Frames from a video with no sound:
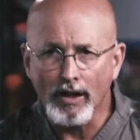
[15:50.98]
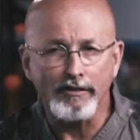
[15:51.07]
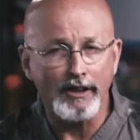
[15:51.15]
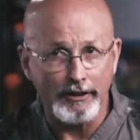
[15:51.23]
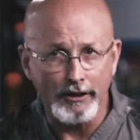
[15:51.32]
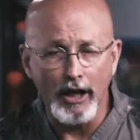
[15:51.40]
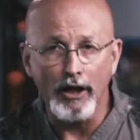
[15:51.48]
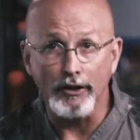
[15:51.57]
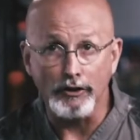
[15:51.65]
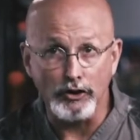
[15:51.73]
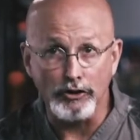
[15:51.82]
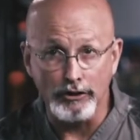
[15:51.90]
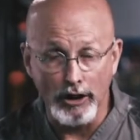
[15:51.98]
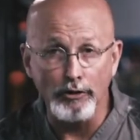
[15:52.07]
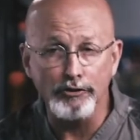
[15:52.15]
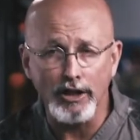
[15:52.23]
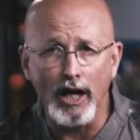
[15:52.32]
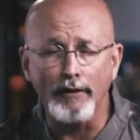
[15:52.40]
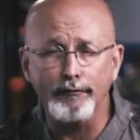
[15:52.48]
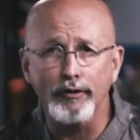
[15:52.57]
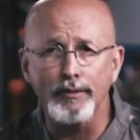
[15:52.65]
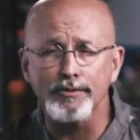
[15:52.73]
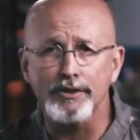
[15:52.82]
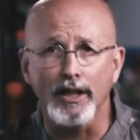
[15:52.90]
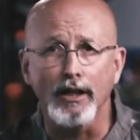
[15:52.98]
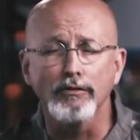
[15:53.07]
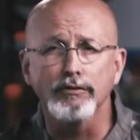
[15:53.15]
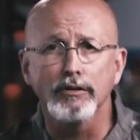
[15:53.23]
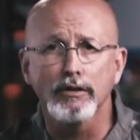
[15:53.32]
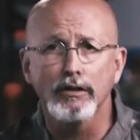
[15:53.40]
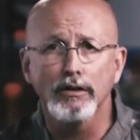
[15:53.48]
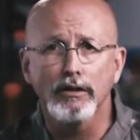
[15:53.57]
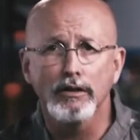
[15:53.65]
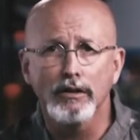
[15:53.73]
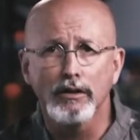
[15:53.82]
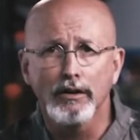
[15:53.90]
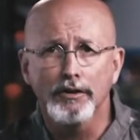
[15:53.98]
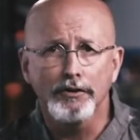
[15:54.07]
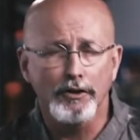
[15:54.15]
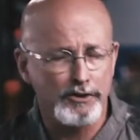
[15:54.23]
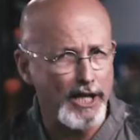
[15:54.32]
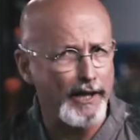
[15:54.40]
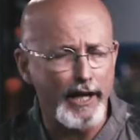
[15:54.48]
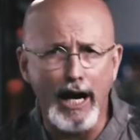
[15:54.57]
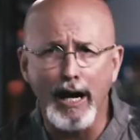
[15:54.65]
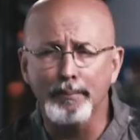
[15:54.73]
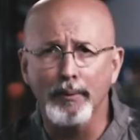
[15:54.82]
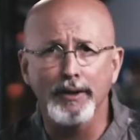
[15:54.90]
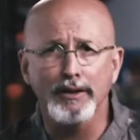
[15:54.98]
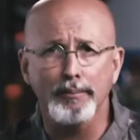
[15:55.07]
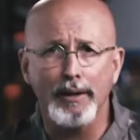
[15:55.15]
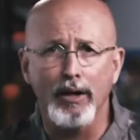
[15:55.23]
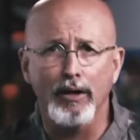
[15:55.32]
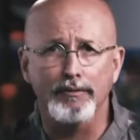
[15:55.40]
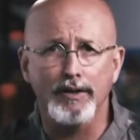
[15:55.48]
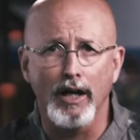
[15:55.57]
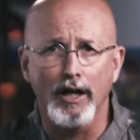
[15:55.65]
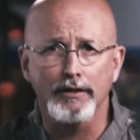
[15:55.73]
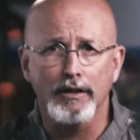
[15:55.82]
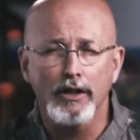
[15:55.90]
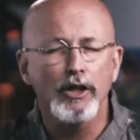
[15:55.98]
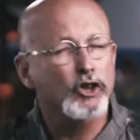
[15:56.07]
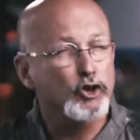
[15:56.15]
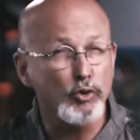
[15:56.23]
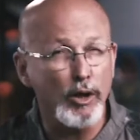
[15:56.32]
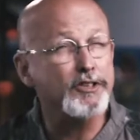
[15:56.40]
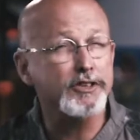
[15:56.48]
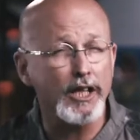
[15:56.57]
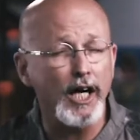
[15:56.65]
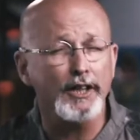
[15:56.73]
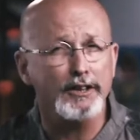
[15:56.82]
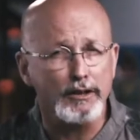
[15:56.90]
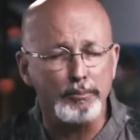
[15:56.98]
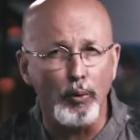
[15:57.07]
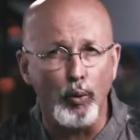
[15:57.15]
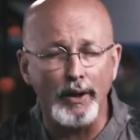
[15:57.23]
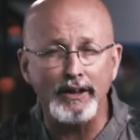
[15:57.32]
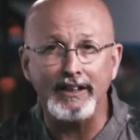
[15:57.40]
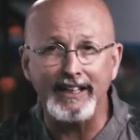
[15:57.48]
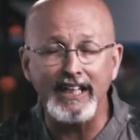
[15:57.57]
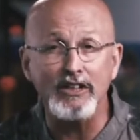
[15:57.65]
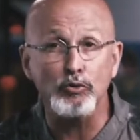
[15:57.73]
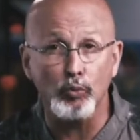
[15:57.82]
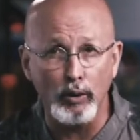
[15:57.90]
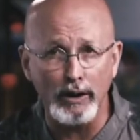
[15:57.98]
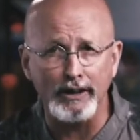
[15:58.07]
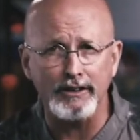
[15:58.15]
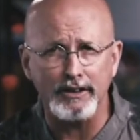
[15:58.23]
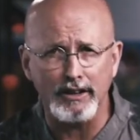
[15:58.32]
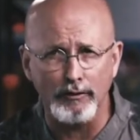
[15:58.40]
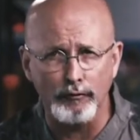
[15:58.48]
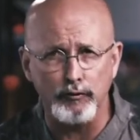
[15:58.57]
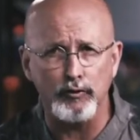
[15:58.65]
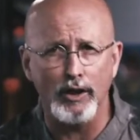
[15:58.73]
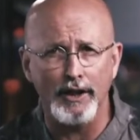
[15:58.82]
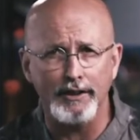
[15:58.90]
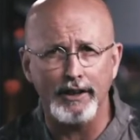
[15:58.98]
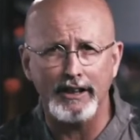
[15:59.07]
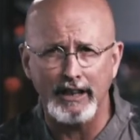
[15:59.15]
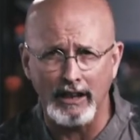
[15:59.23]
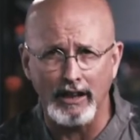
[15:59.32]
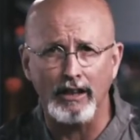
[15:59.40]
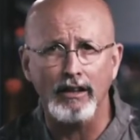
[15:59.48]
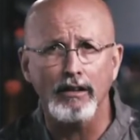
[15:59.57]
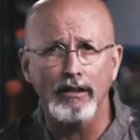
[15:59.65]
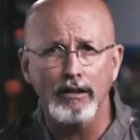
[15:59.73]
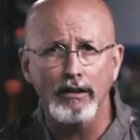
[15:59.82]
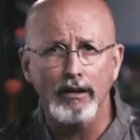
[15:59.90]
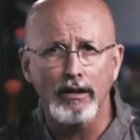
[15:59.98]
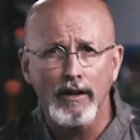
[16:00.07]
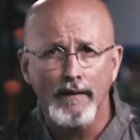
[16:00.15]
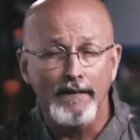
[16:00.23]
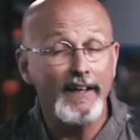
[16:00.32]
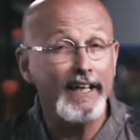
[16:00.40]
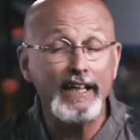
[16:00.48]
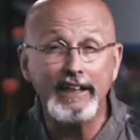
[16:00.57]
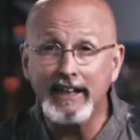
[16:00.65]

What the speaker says: that knows God for himself, knows how to operate in the power of God, trusts God to the point that he's willing to confront a king, that he